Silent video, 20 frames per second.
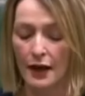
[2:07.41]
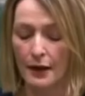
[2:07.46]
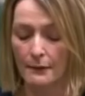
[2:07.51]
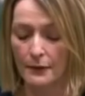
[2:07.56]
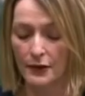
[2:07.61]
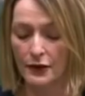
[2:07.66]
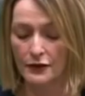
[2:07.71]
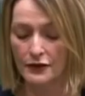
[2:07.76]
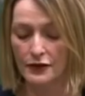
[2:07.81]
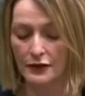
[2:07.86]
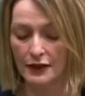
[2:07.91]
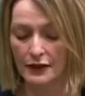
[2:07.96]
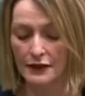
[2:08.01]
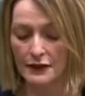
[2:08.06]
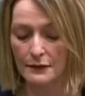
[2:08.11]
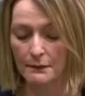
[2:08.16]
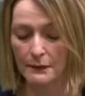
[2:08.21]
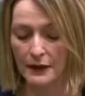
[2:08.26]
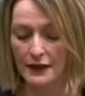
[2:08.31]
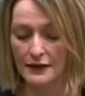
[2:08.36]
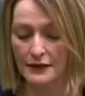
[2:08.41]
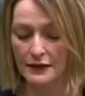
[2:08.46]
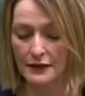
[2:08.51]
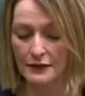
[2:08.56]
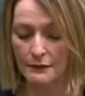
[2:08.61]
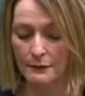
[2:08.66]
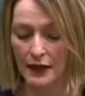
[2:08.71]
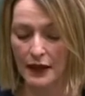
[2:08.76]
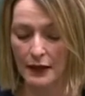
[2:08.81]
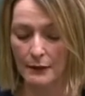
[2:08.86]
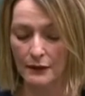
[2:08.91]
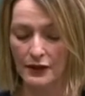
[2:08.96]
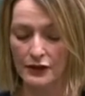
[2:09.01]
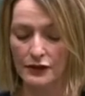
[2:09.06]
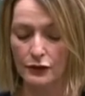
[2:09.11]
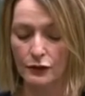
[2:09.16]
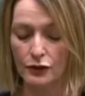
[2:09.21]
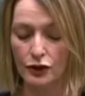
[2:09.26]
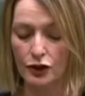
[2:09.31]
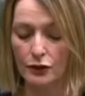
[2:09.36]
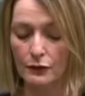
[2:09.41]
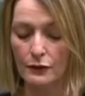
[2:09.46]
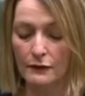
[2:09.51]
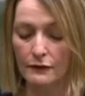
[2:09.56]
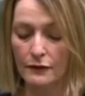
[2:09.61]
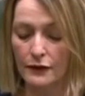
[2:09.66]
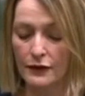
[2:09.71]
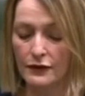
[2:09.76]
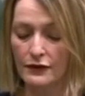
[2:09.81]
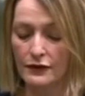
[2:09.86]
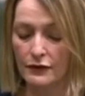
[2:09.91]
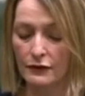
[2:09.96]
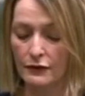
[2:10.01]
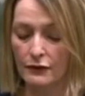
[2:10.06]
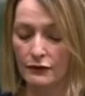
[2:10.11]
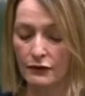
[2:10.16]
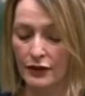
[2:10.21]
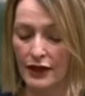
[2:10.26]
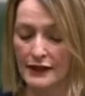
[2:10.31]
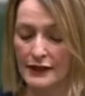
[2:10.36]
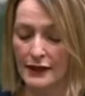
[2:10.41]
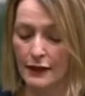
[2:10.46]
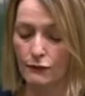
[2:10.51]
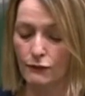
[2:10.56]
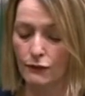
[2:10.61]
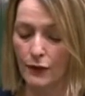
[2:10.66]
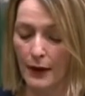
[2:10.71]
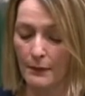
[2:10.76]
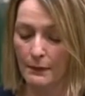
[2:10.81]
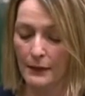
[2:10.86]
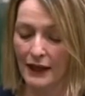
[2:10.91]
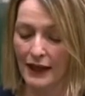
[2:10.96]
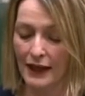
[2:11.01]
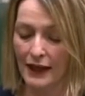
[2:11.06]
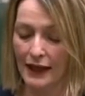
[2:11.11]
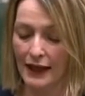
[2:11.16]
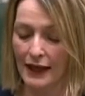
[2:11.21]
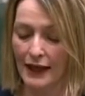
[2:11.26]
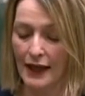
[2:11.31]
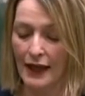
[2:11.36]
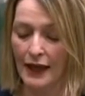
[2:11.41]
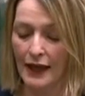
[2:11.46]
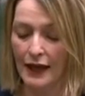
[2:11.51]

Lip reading: personal independence payment or universal credit rapidly